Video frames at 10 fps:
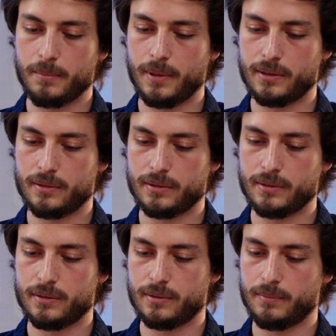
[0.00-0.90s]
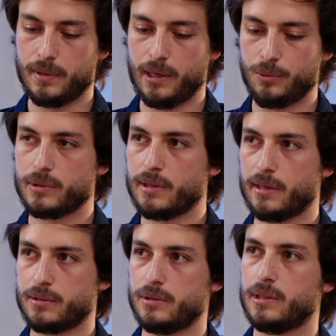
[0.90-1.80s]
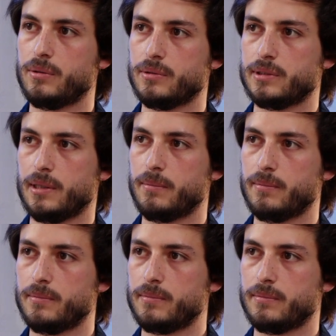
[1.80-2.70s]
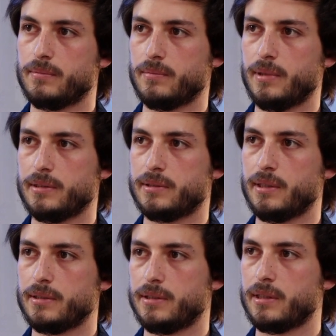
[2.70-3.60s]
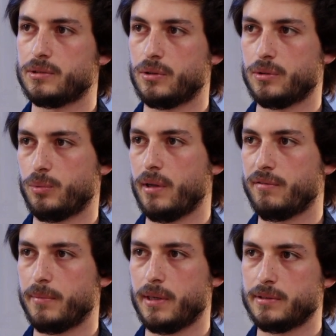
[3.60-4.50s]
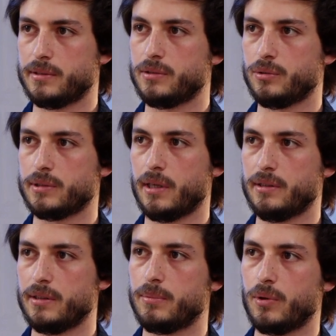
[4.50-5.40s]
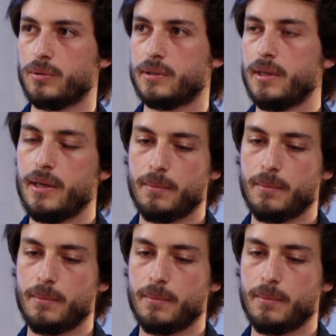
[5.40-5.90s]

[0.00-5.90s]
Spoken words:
but I would like to go some, let's say, 6 or 12 months to study abroad.